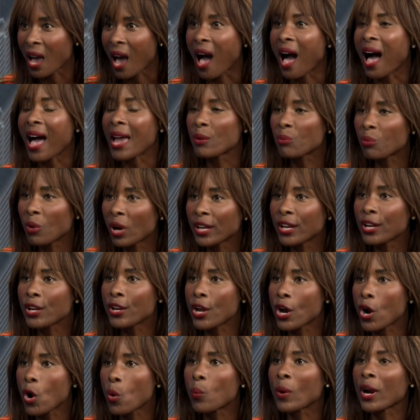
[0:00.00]
I want to
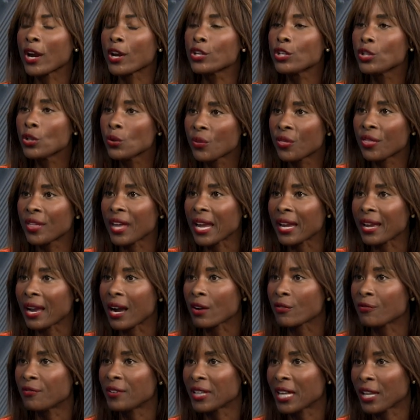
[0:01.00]
know where you think
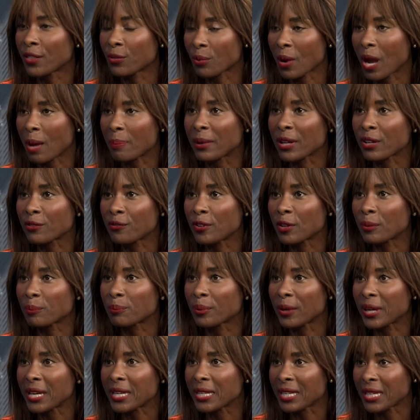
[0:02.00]
our philanthropic
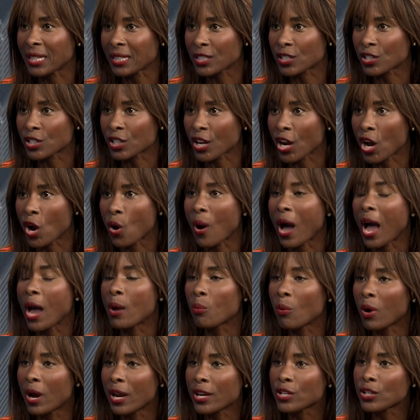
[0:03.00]
footprint needs to go. I
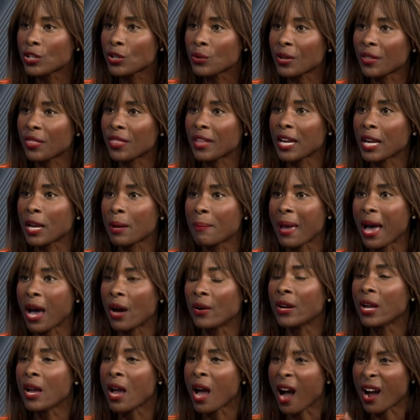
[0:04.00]
want you to think
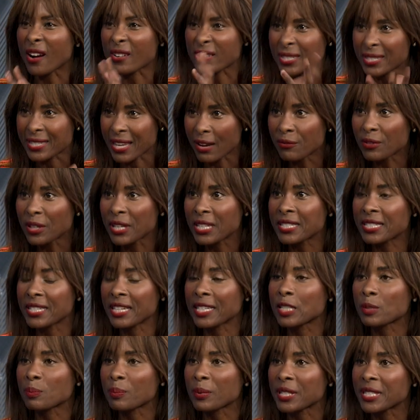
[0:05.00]
about our
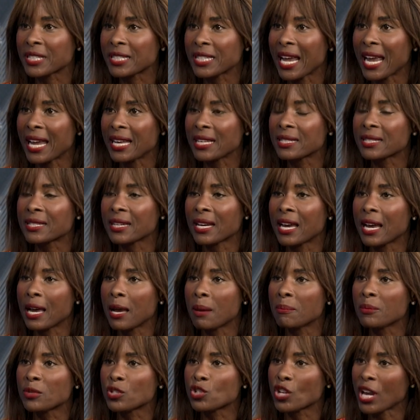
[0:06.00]
76%
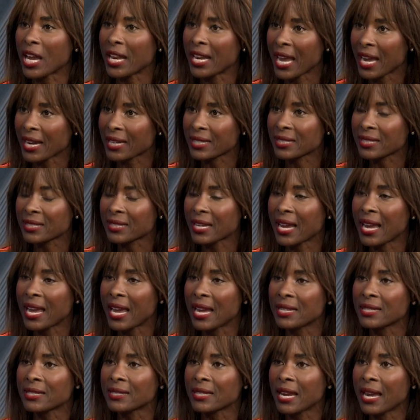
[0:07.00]
um, Gen X
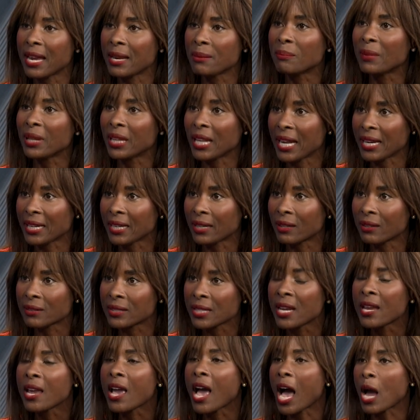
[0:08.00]
and, and millennials.
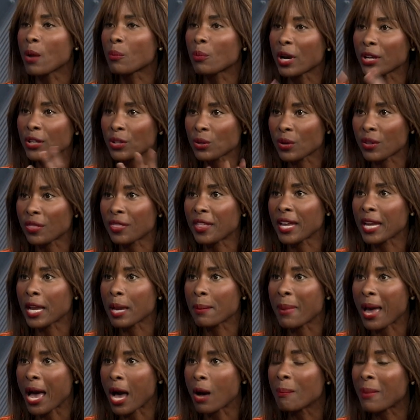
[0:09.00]
I want you to think
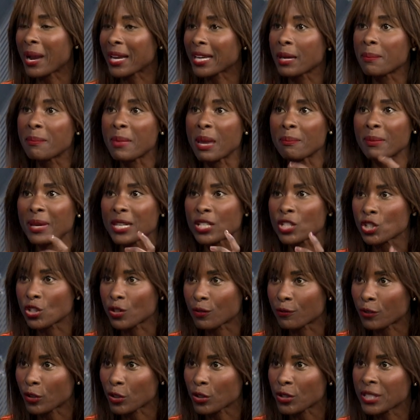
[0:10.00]
about my commitment to
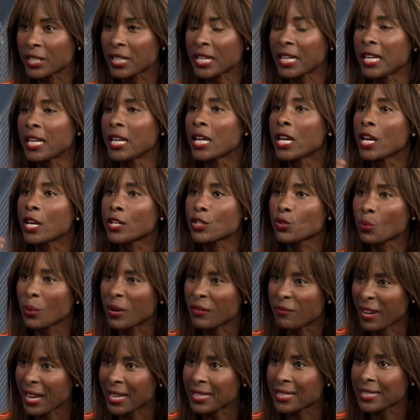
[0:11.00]
diversity, to
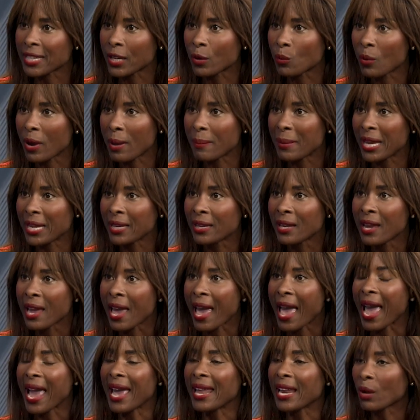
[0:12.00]
advancing women,
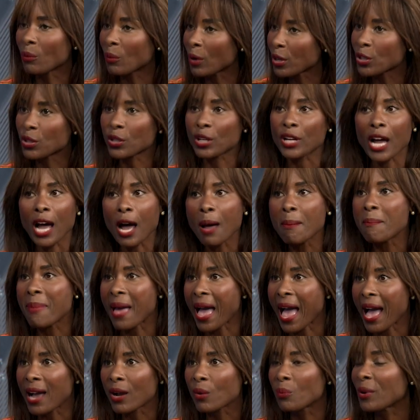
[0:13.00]
and I want you to come
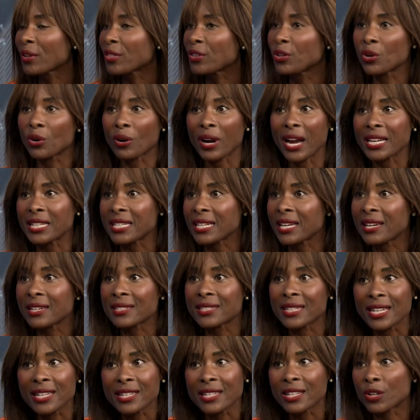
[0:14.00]
back with your
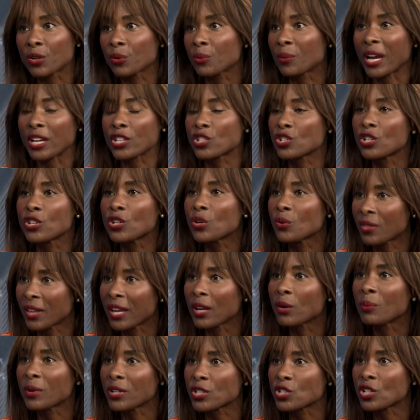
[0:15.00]
ideas in the direction you
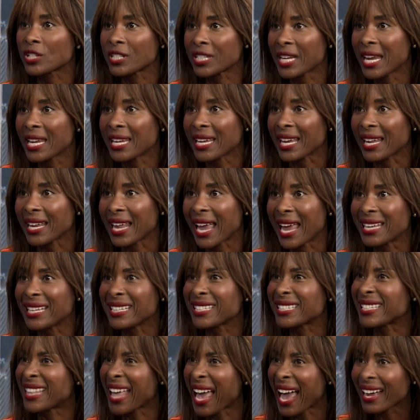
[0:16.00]
think we should take it. And
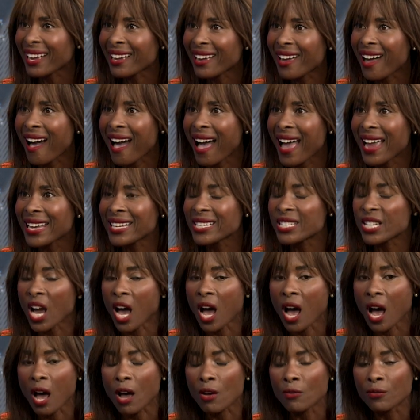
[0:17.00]
it's that kind
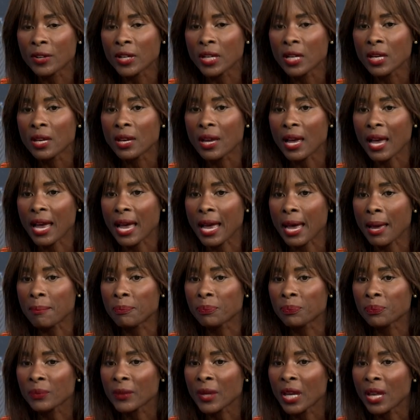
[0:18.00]
of um,
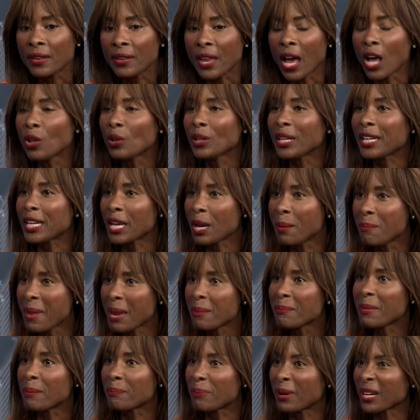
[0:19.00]
not only
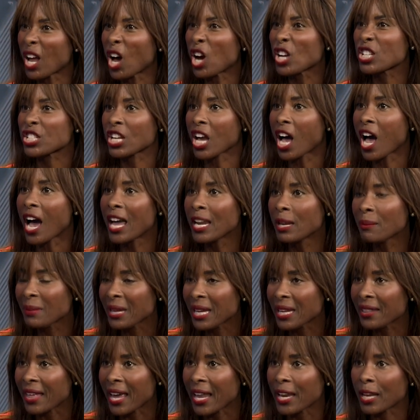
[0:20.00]
commitment, but
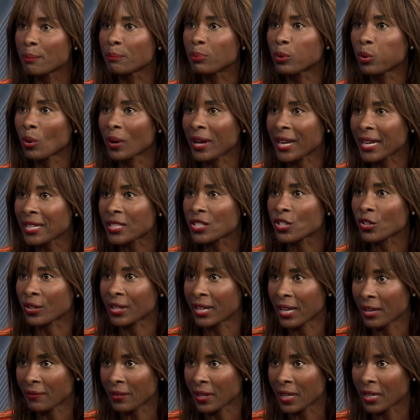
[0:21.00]
autonomy that employees are
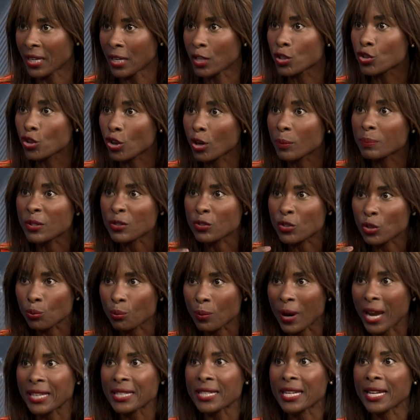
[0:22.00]
given in terms of
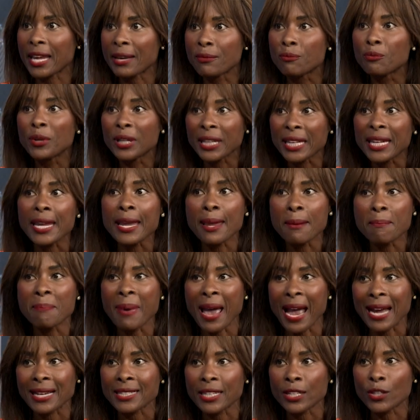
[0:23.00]
directing and really
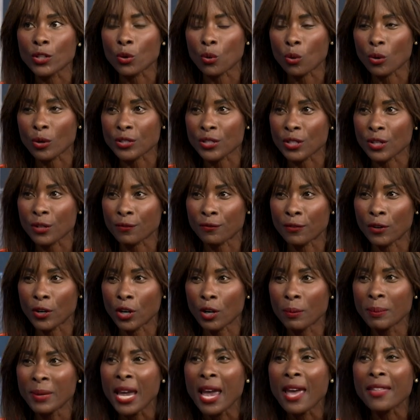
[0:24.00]
impacting the course of the
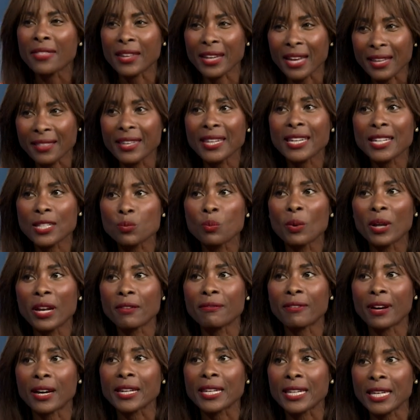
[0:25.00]
firm that I think is one
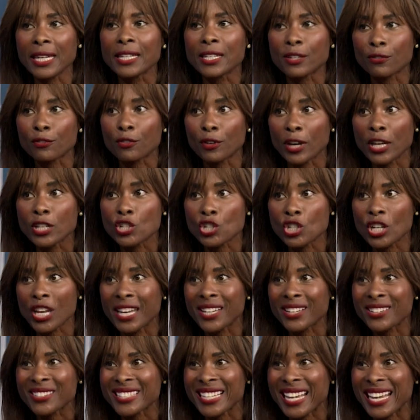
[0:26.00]
of our key
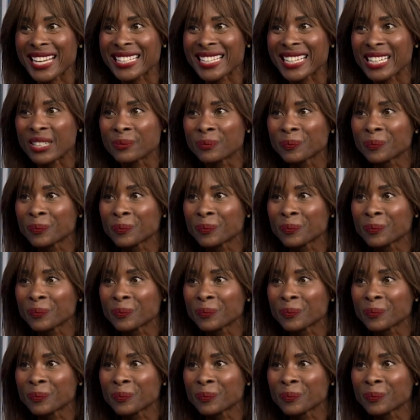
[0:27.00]
differentiators, Andy.